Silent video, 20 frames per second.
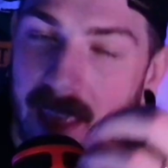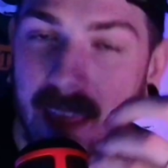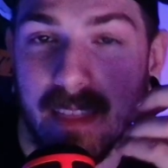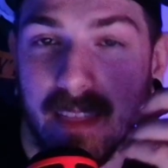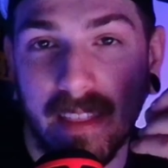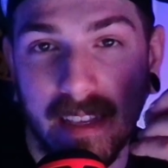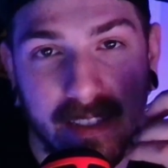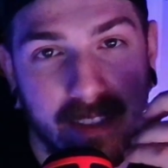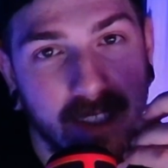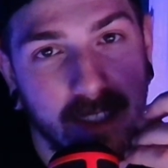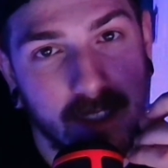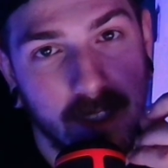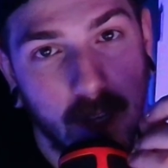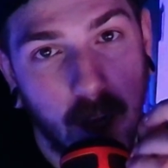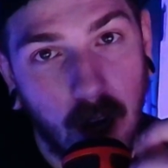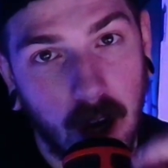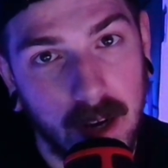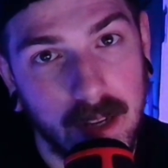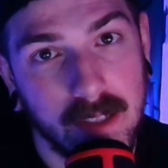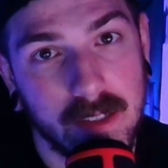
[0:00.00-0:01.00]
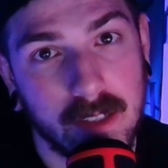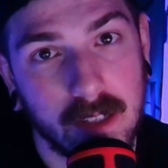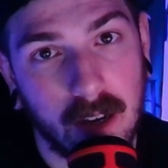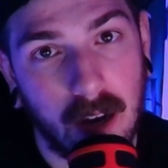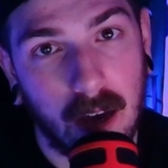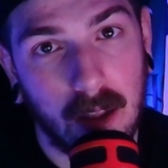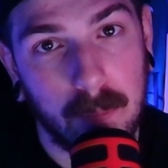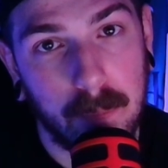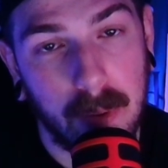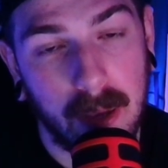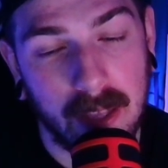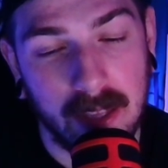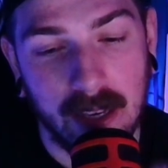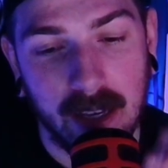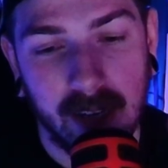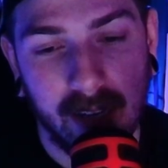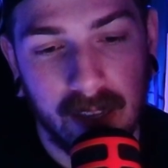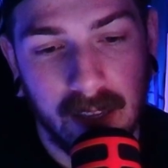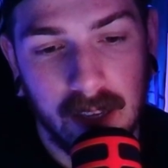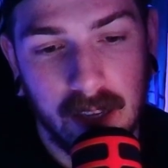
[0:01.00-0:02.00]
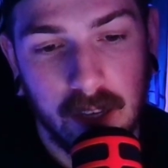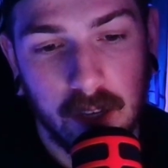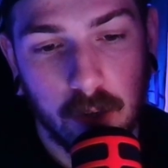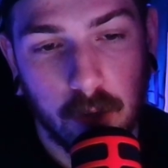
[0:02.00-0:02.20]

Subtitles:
This is an honest to God opinion.